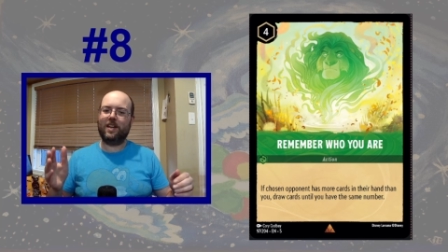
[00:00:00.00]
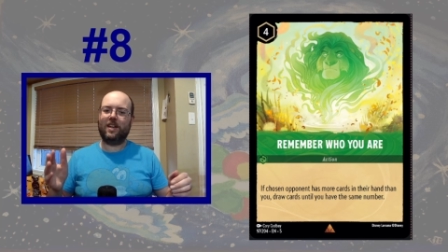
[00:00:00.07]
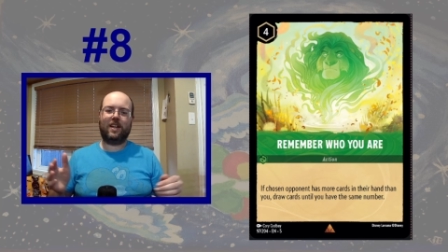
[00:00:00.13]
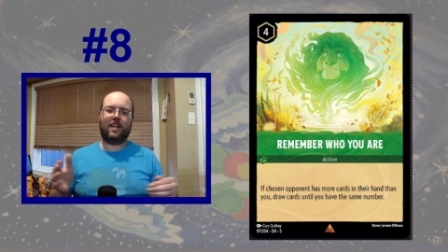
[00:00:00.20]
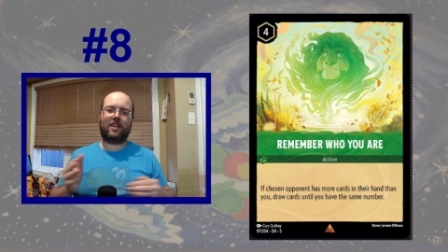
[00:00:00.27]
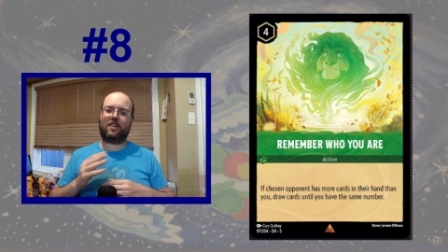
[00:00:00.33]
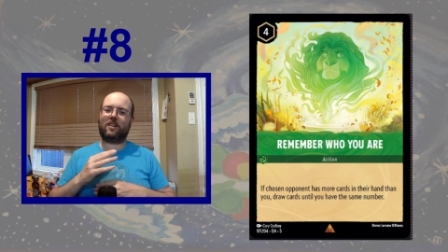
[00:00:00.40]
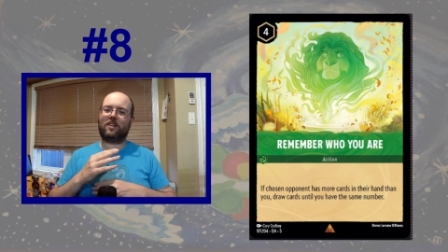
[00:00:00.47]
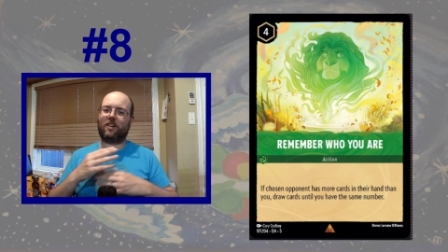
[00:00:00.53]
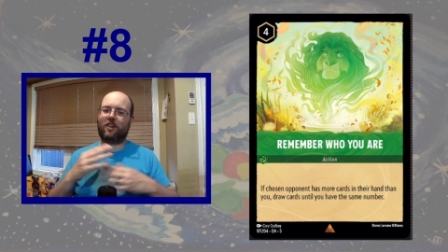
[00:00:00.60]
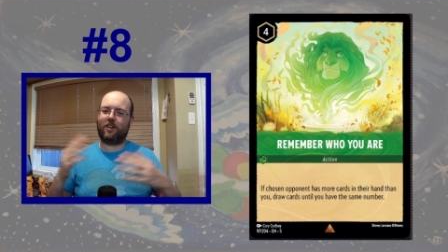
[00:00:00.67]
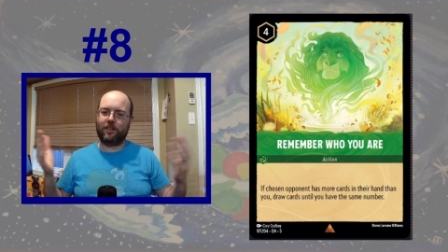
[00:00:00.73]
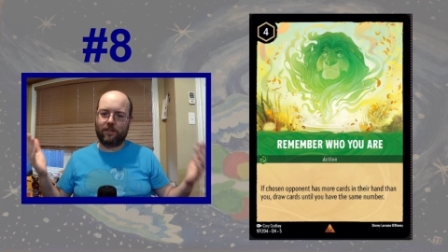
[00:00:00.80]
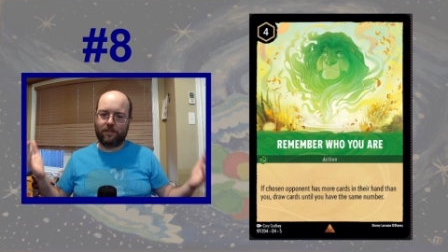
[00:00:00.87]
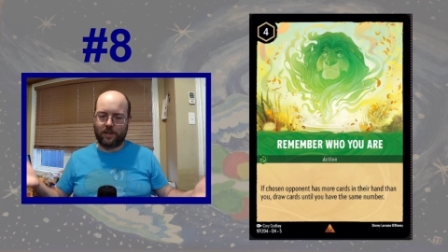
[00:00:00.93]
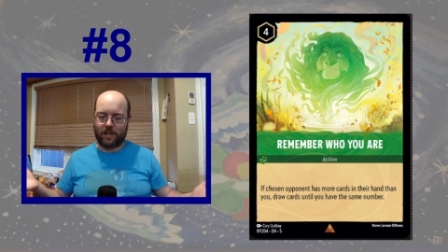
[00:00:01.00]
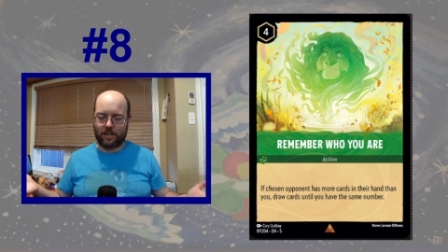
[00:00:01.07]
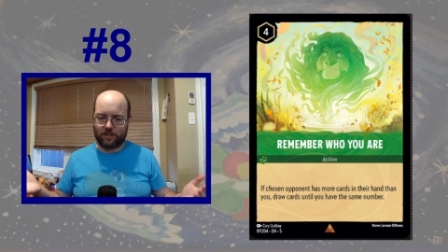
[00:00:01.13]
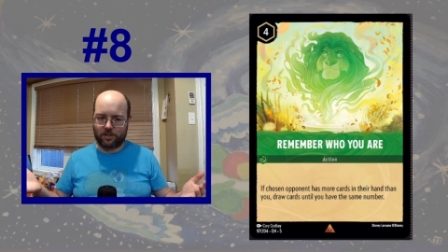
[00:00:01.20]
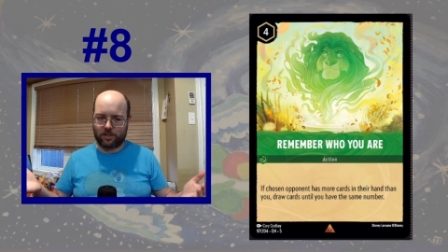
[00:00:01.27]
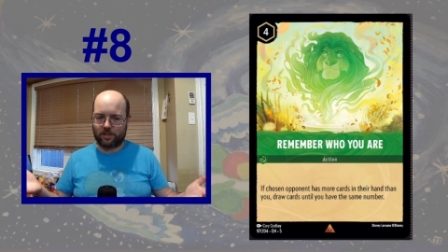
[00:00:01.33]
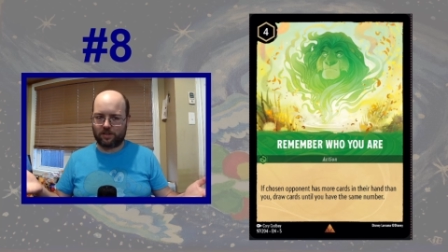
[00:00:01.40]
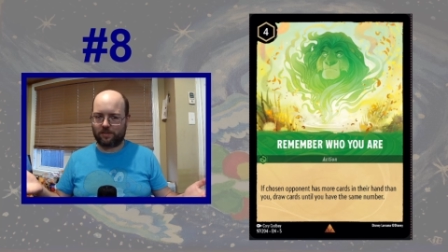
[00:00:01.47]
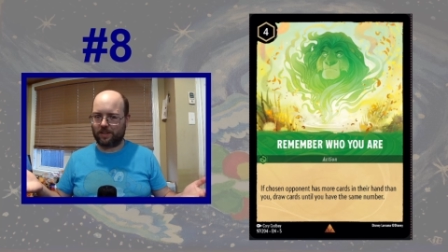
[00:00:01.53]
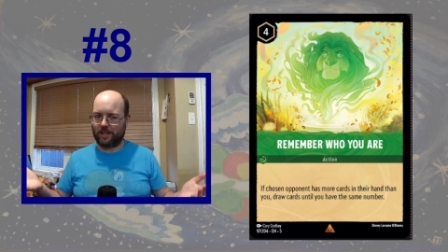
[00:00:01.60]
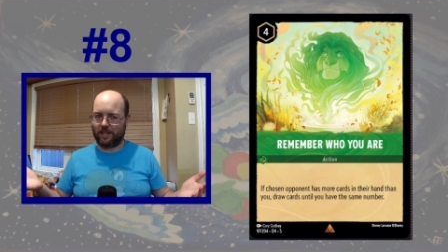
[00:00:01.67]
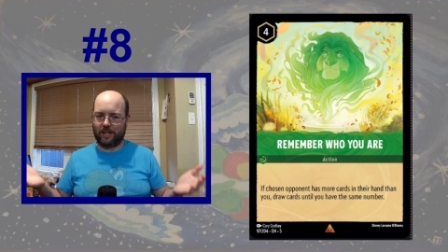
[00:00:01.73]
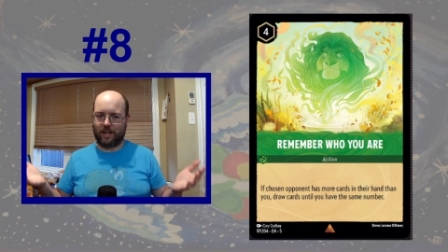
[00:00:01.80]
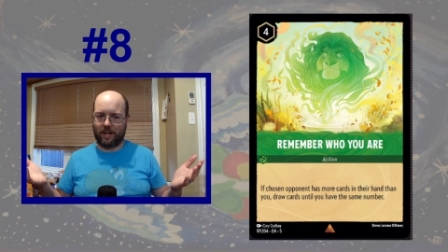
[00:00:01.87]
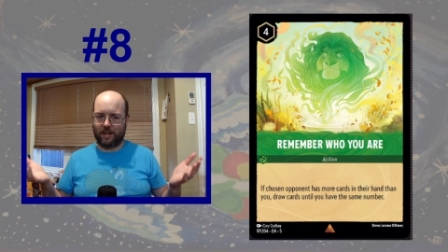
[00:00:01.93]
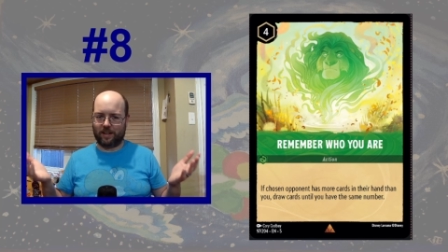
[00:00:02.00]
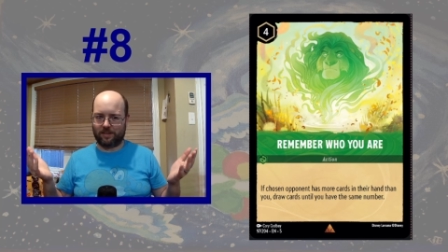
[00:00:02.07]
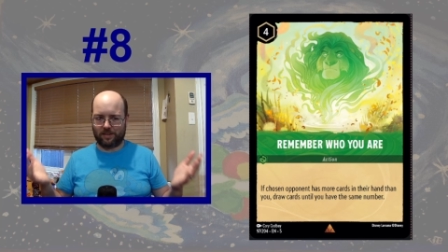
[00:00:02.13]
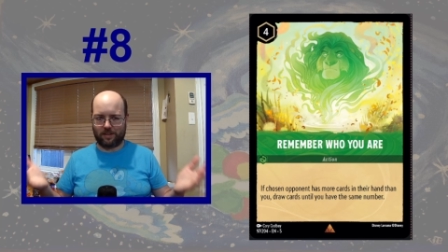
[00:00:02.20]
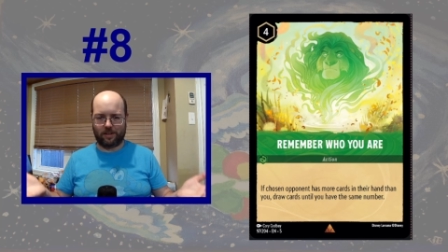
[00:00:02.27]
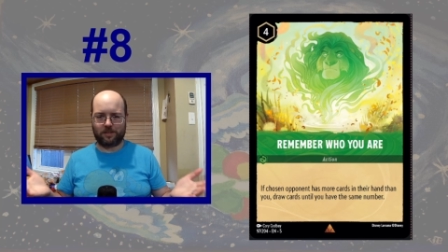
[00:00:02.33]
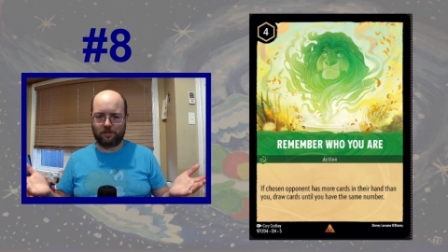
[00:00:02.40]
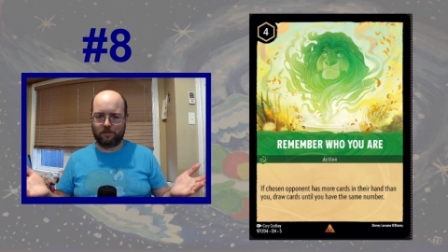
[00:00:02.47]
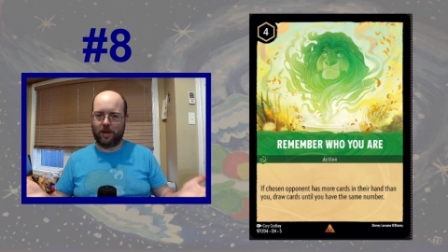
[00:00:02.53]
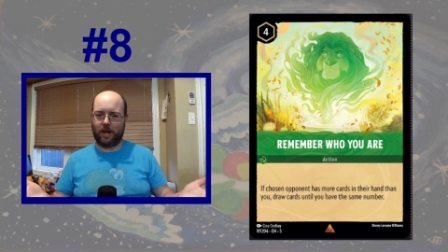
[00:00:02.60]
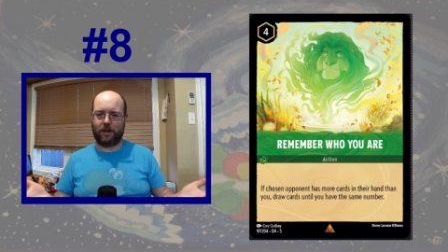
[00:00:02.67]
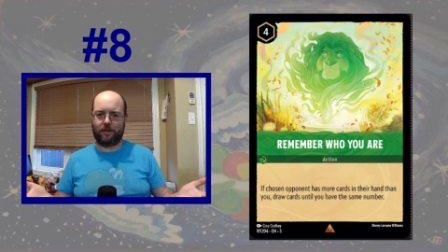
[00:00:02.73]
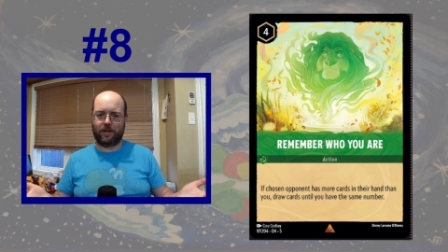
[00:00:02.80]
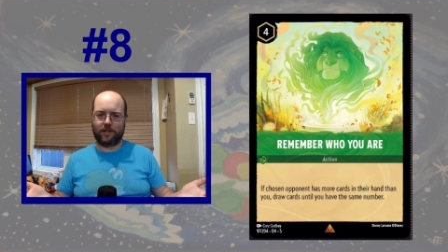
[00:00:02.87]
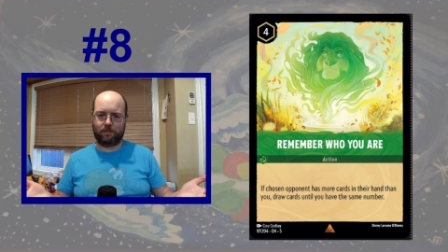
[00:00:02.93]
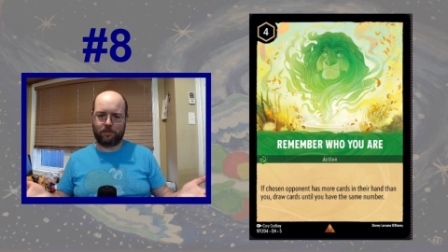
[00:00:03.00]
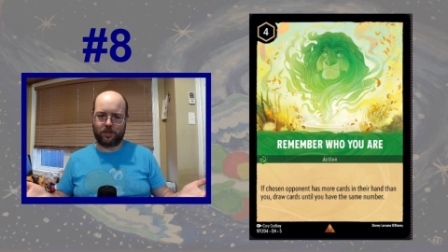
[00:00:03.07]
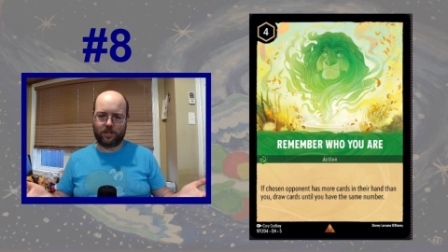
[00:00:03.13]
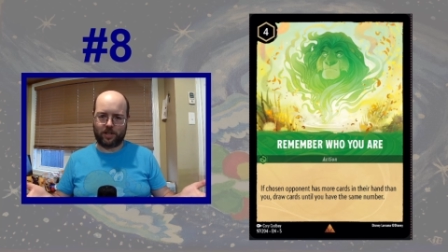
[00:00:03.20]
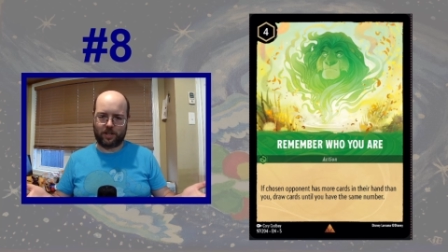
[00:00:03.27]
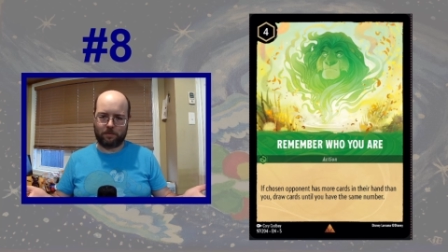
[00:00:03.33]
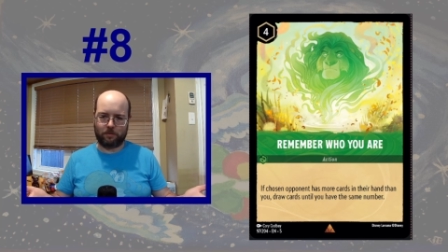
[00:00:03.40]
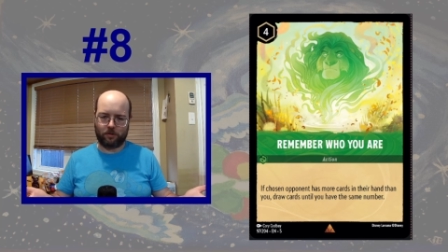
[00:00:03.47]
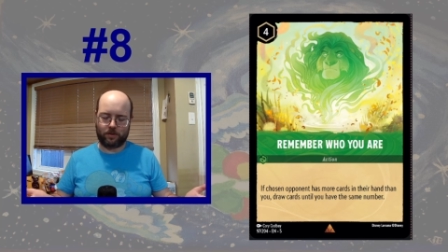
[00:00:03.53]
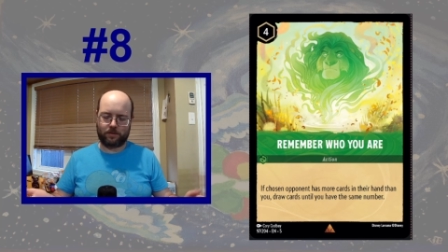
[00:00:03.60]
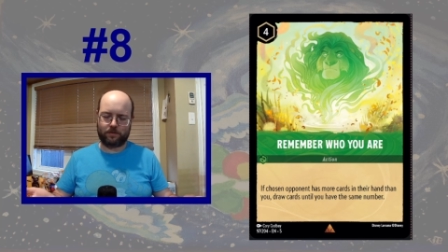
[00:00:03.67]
and card advantage in hand doesn't matter as much anymore.